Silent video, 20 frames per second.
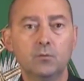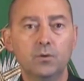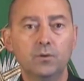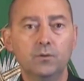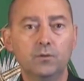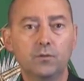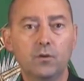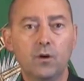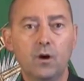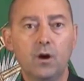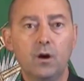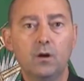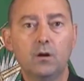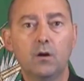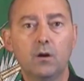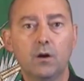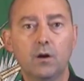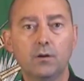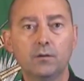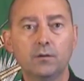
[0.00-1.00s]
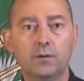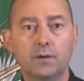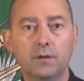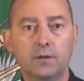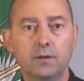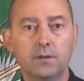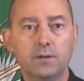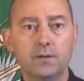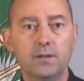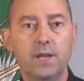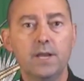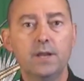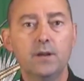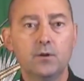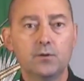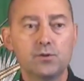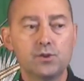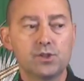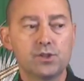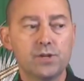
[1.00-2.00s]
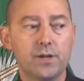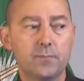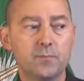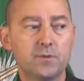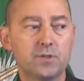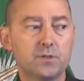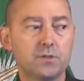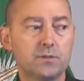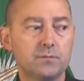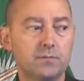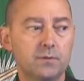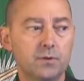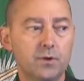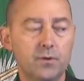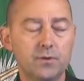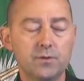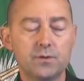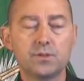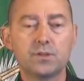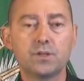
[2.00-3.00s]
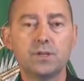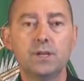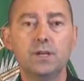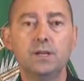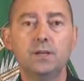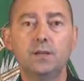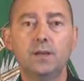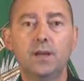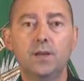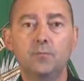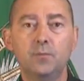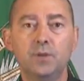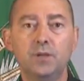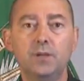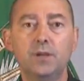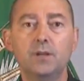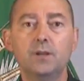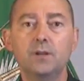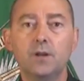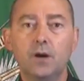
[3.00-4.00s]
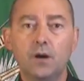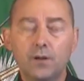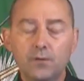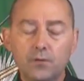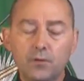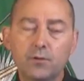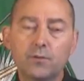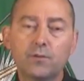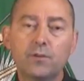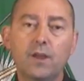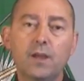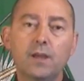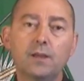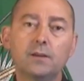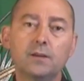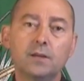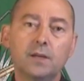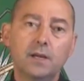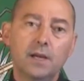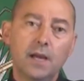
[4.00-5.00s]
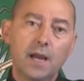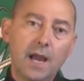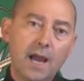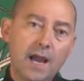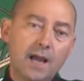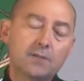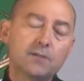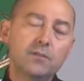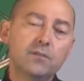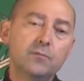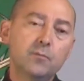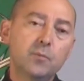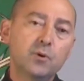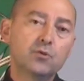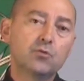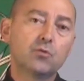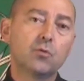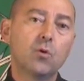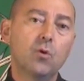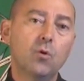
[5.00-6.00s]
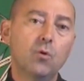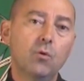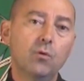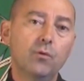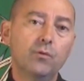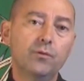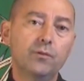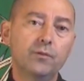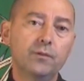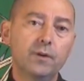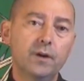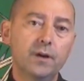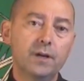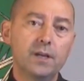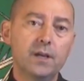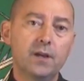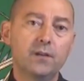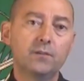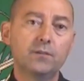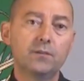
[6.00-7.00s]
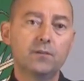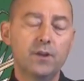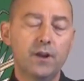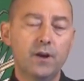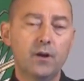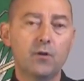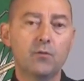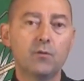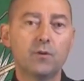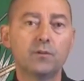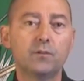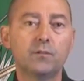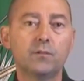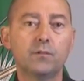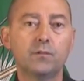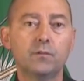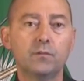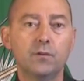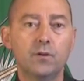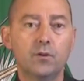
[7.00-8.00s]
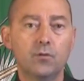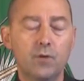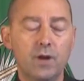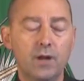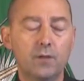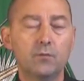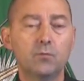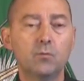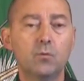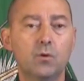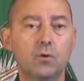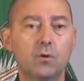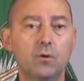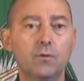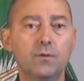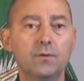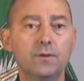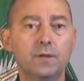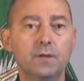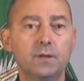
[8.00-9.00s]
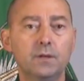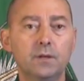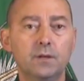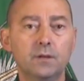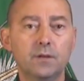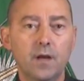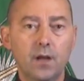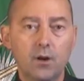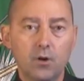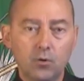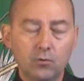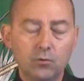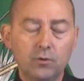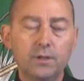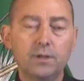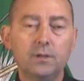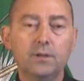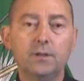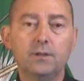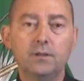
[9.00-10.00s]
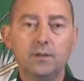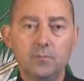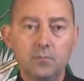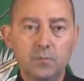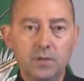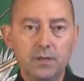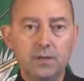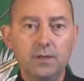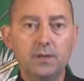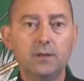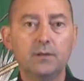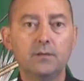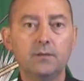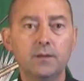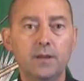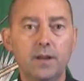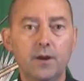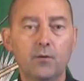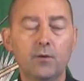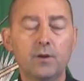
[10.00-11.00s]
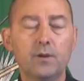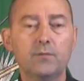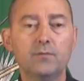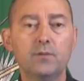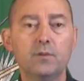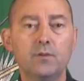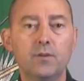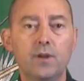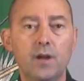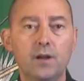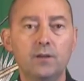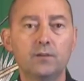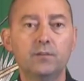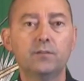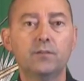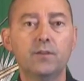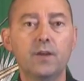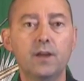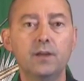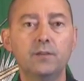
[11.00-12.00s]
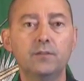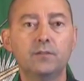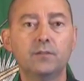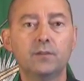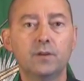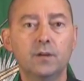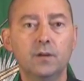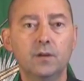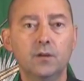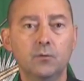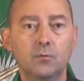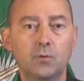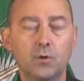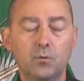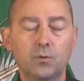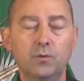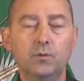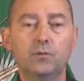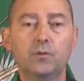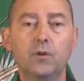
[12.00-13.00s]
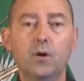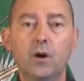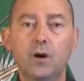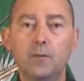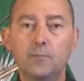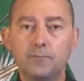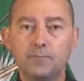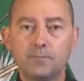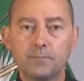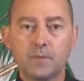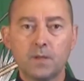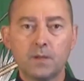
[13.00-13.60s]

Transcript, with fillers: We saw our NATO ships go to sea and begin to undertake active patrols against terrorists around the world, not only in the immediate area of the United States, where we saw